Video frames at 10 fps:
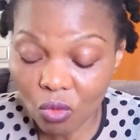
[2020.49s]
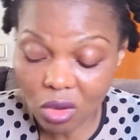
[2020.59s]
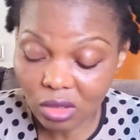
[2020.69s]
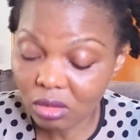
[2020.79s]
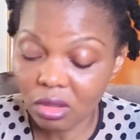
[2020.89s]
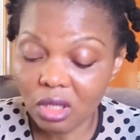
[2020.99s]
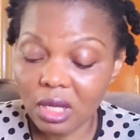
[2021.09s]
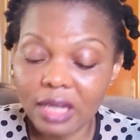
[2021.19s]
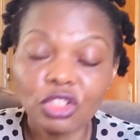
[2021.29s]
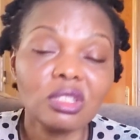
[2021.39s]
one,
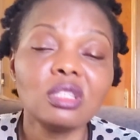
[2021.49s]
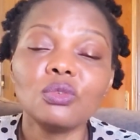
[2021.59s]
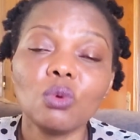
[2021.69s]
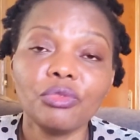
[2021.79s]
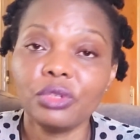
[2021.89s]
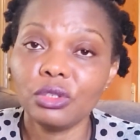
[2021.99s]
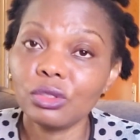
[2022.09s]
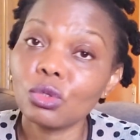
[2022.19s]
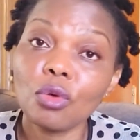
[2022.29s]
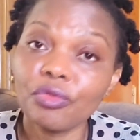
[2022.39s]
I just need one video
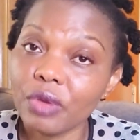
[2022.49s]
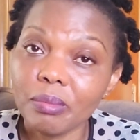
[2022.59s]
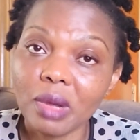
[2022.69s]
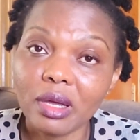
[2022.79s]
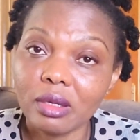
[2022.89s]
to confirm